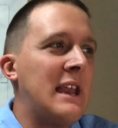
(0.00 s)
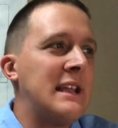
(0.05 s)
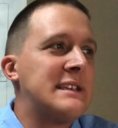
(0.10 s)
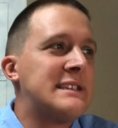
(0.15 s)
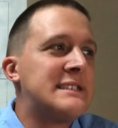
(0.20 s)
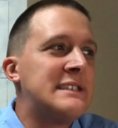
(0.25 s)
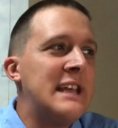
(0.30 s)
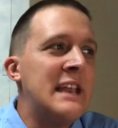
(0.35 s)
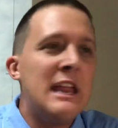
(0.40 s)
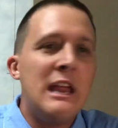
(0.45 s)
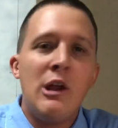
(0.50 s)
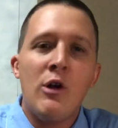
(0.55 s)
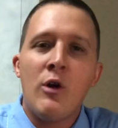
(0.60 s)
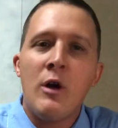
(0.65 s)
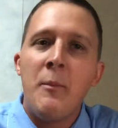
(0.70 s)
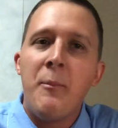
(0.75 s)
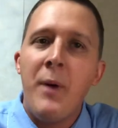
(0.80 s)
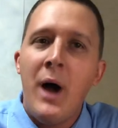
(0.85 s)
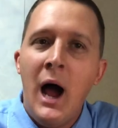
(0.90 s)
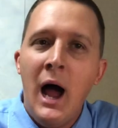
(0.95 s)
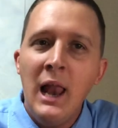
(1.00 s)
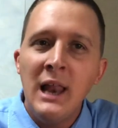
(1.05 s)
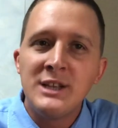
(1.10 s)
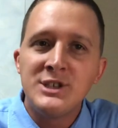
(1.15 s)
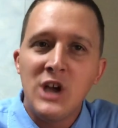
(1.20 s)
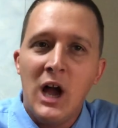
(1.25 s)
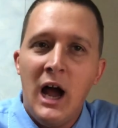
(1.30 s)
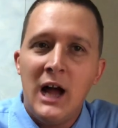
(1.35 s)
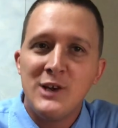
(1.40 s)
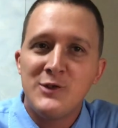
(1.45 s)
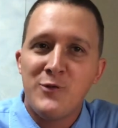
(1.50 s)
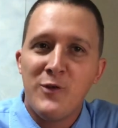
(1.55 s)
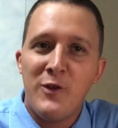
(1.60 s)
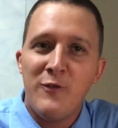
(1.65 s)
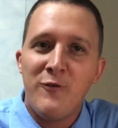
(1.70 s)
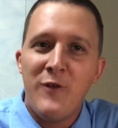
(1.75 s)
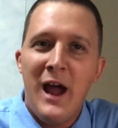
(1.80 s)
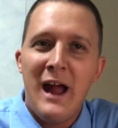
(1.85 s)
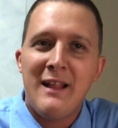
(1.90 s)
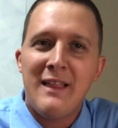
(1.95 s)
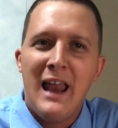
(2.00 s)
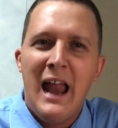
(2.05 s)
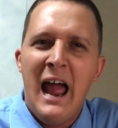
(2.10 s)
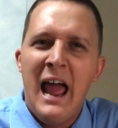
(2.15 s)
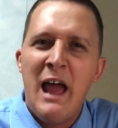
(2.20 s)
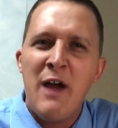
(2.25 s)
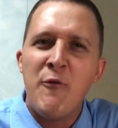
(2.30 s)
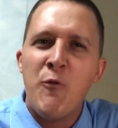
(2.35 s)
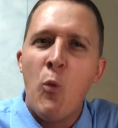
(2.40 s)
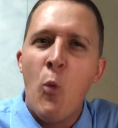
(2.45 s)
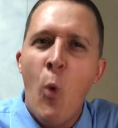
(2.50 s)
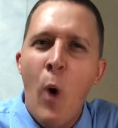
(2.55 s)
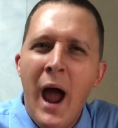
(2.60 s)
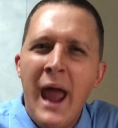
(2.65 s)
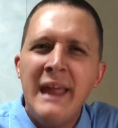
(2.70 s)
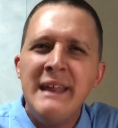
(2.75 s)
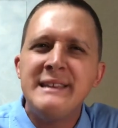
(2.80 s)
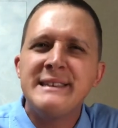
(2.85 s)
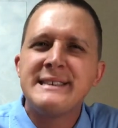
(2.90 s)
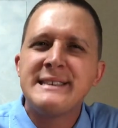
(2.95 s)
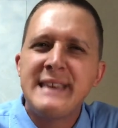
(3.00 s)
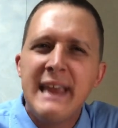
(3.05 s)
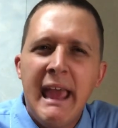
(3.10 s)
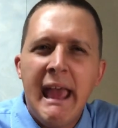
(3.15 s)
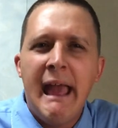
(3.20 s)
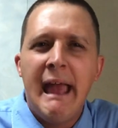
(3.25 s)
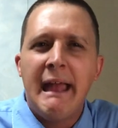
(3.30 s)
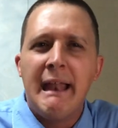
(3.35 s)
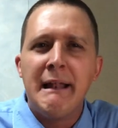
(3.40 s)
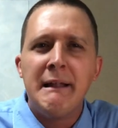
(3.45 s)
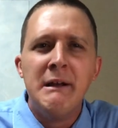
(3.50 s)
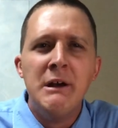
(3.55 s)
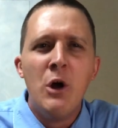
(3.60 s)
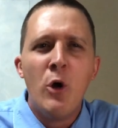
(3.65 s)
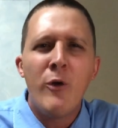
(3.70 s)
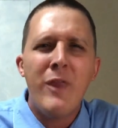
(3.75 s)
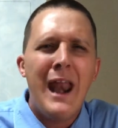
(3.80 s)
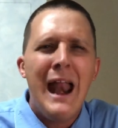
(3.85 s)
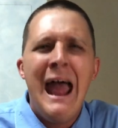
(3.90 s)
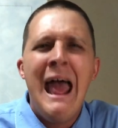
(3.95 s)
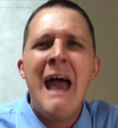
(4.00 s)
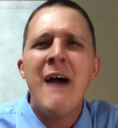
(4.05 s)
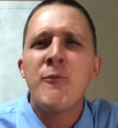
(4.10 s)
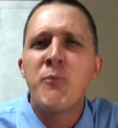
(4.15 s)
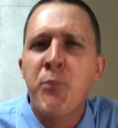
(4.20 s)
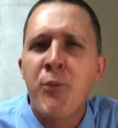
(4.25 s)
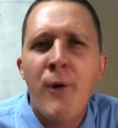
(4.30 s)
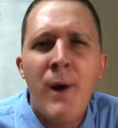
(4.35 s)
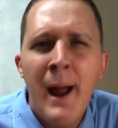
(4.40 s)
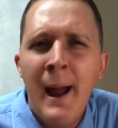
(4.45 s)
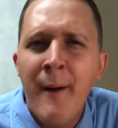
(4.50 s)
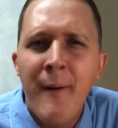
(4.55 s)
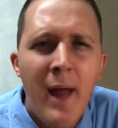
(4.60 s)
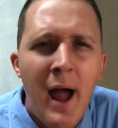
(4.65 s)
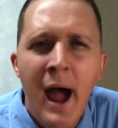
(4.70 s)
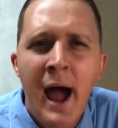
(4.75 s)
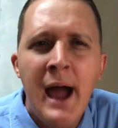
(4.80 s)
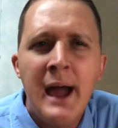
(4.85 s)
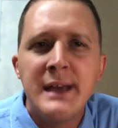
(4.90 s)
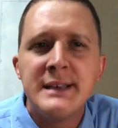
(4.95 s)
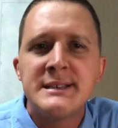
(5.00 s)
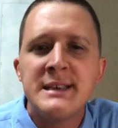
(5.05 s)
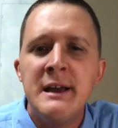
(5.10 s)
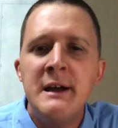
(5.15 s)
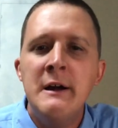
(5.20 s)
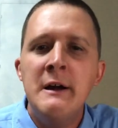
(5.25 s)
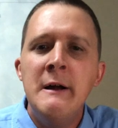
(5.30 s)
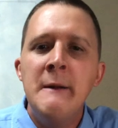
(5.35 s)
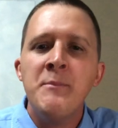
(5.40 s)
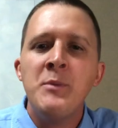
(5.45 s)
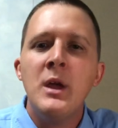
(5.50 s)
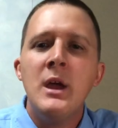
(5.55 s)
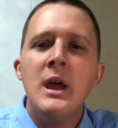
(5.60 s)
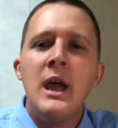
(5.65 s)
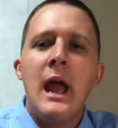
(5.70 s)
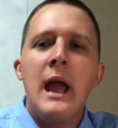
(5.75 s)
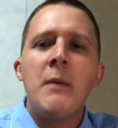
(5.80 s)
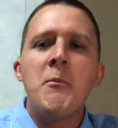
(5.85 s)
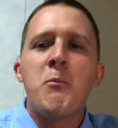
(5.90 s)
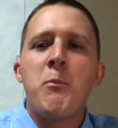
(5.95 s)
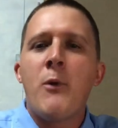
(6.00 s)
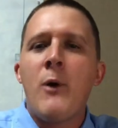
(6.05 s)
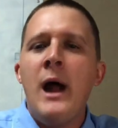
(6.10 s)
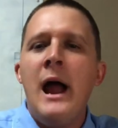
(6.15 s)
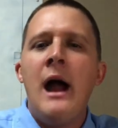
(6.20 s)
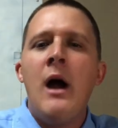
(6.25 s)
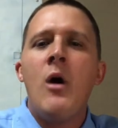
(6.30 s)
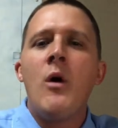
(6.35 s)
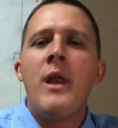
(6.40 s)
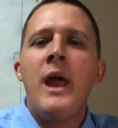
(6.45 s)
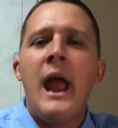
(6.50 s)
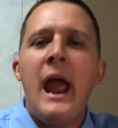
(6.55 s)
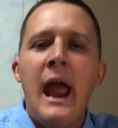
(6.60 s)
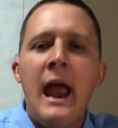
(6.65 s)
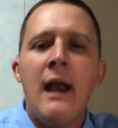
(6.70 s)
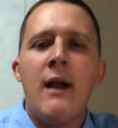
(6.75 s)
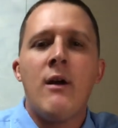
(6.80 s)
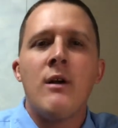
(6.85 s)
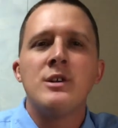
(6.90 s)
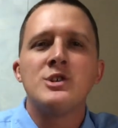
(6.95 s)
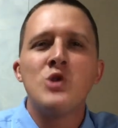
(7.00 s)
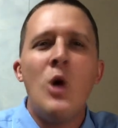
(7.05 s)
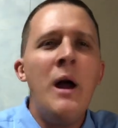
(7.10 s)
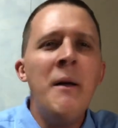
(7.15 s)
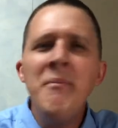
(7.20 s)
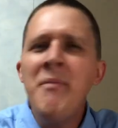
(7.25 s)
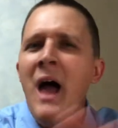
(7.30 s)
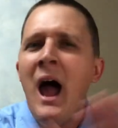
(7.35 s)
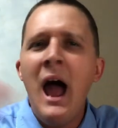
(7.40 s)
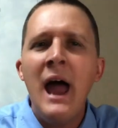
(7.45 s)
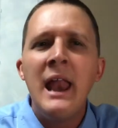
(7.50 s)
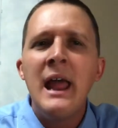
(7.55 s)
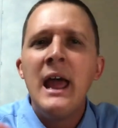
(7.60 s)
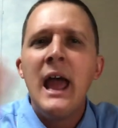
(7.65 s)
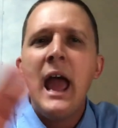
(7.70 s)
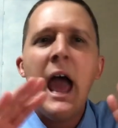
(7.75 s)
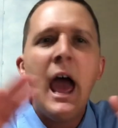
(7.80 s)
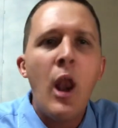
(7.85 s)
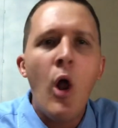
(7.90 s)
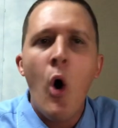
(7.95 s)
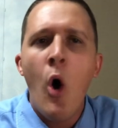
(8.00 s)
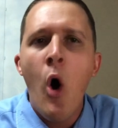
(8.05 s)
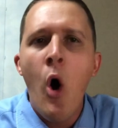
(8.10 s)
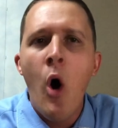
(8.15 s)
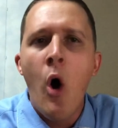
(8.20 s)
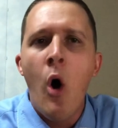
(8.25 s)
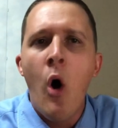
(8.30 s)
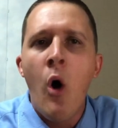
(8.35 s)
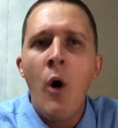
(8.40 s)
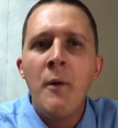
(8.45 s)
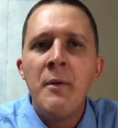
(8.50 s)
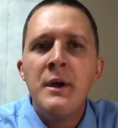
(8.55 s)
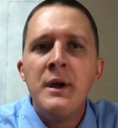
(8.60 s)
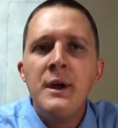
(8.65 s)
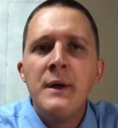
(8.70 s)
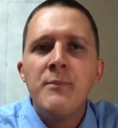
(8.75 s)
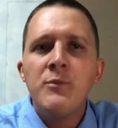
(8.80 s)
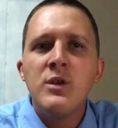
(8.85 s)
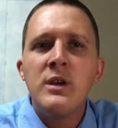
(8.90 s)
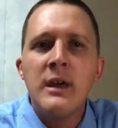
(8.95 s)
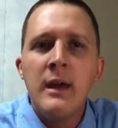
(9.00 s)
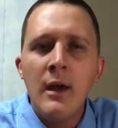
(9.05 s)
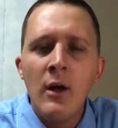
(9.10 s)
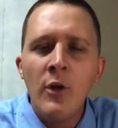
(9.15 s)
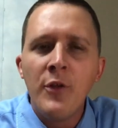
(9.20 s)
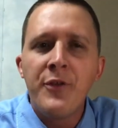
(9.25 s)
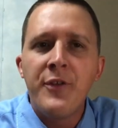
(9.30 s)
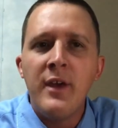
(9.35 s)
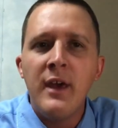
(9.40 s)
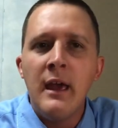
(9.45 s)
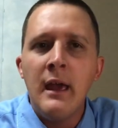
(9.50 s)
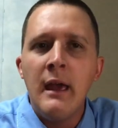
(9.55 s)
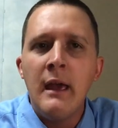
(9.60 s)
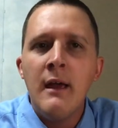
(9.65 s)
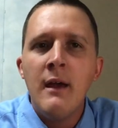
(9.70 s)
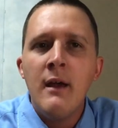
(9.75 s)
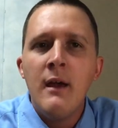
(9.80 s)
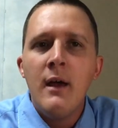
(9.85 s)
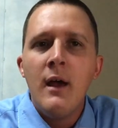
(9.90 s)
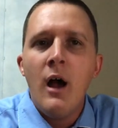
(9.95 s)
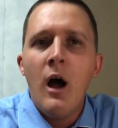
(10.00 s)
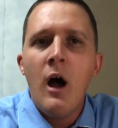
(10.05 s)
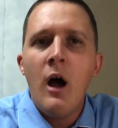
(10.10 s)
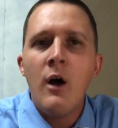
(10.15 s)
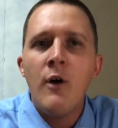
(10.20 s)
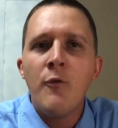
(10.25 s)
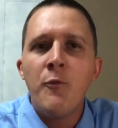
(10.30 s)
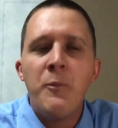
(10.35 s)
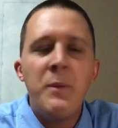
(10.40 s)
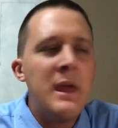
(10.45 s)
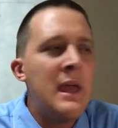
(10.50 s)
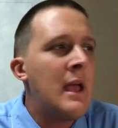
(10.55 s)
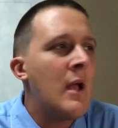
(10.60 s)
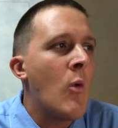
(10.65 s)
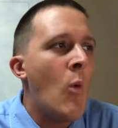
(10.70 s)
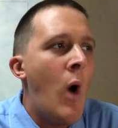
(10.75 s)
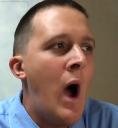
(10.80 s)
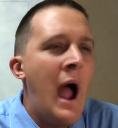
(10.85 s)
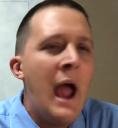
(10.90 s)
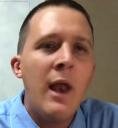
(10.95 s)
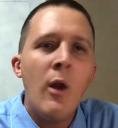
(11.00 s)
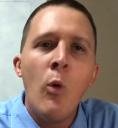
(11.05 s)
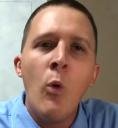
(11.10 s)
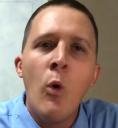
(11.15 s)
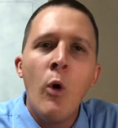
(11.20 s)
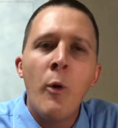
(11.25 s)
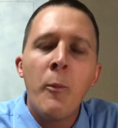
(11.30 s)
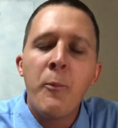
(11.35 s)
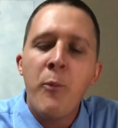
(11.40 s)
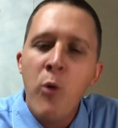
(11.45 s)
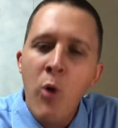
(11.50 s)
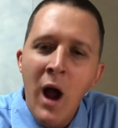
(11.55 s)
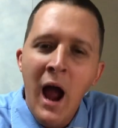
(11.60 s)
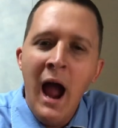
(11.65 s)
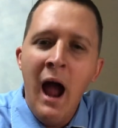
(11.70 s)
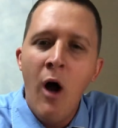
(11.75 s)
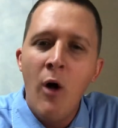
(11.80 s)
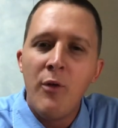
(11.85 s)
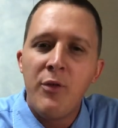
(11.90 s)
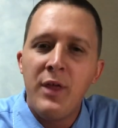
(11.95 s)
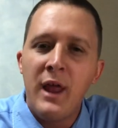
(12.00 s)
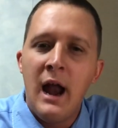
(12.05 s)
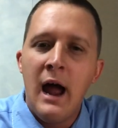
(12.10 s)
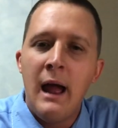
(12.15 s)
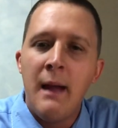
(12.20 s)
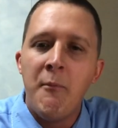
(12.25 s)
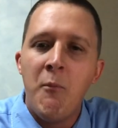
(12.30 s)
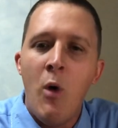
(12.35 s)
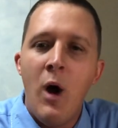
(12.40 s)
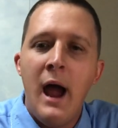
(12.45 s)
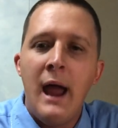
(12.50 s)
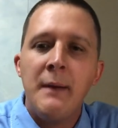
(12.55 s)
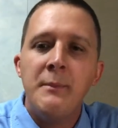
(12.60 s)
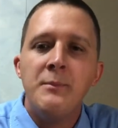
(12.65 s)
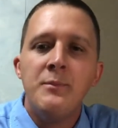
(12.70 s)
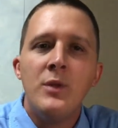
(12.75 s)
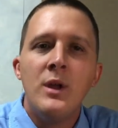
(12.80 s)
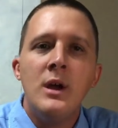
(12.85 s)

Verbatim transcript: going to sit here and apologize for the fact that I have white skin or that I have brown eyes and brown hair. So I'm not at all guilty of being white or proud that I'm white.